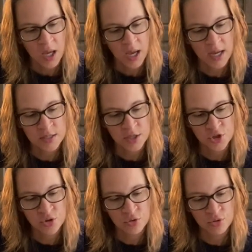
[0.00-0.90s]
As I
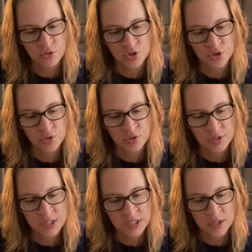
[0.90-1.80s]
chewed, the
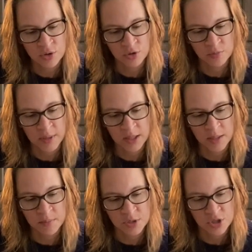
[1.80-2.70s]
juices sealed my
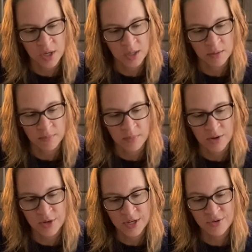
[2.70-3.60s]
lips shut.
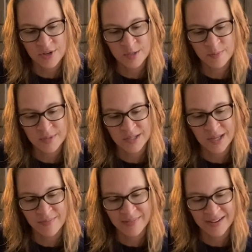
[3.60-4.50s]
Merry Christmas,
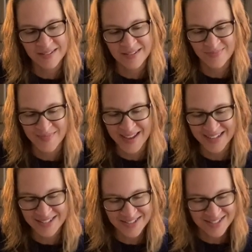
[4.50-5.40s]
I
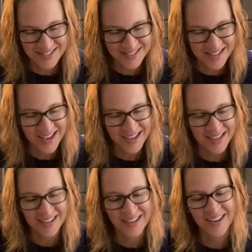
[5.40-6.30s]
managed to say.
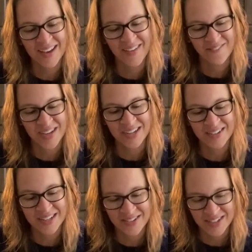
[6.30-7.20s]
Yeah,
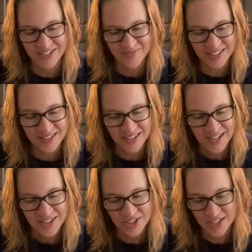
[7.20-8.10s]
Merry Christmas.
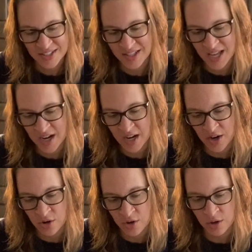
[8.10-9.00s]
Just then I
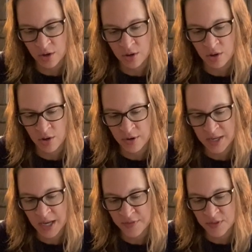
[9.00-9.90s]
heard a
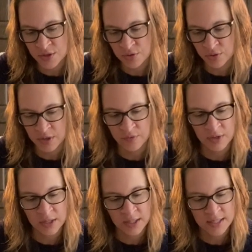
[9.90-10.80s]
clawing at the door and
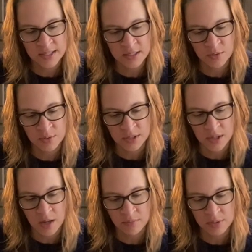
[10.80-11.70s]
realized it was
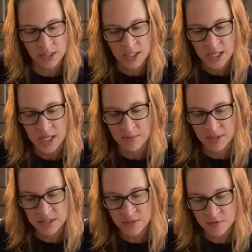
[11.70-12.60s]
Kamba. He
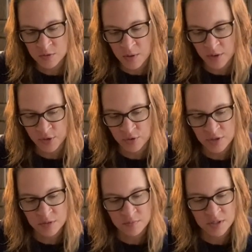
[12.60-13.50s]
must have smelled the
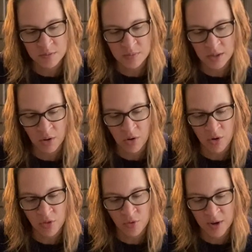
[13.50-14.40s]
Christmas meat
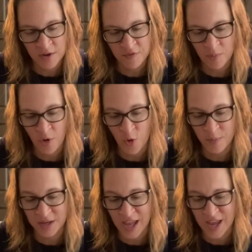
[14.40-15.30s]
all the way from home
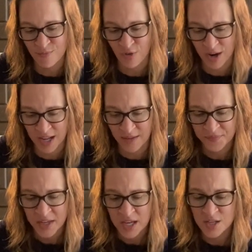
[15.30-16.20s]
and came running.
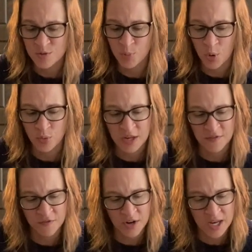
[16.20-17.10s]
His bony
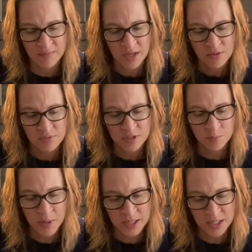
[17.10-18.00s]
frame was
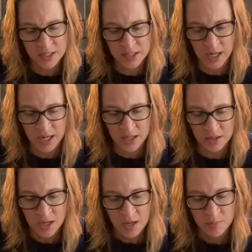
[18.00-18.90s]
bent and tired,
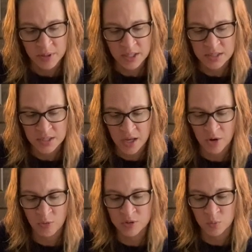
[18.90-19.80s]
but his tail
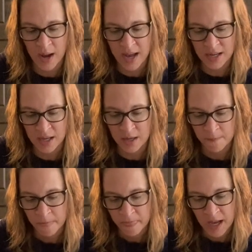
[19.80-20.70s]
was wagging.
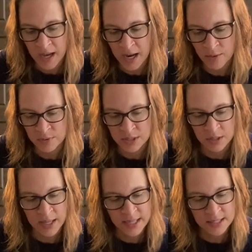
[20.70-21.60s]
I was
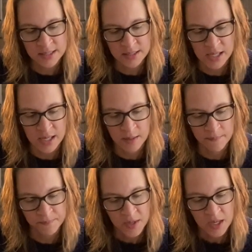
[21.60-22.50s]
glad to see
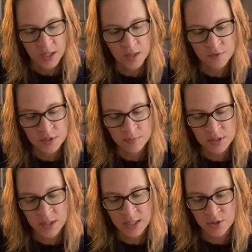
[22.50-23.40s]
him. Give some to
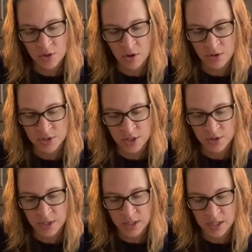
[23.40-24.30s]
that dog,
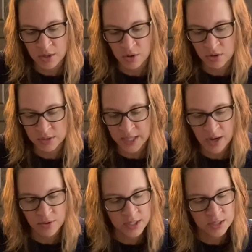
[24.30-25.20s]
Charity called
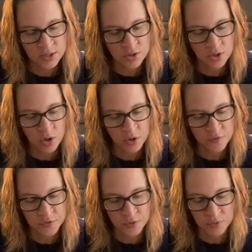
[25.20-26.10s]
out. It's dog
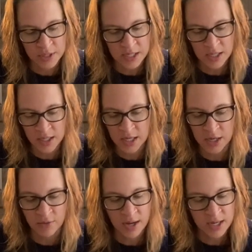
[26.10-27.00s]
food we're eating
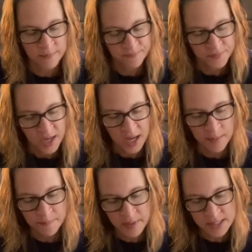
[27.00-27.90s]
anyway. I
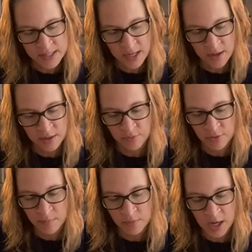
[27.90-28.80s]
bent down and
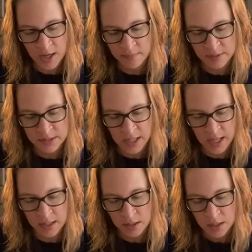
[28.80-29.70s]
rubbed Kamba's
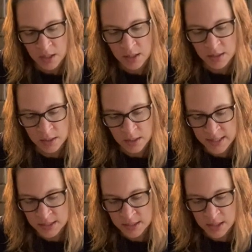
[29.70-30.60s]
head.
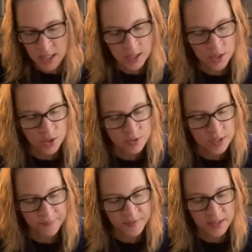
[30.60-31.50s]
Let's get you
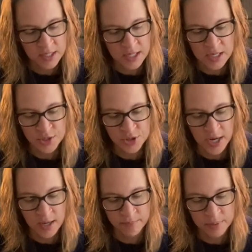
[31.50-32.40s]
something to eat,
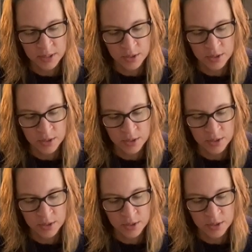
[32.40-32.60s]
champ.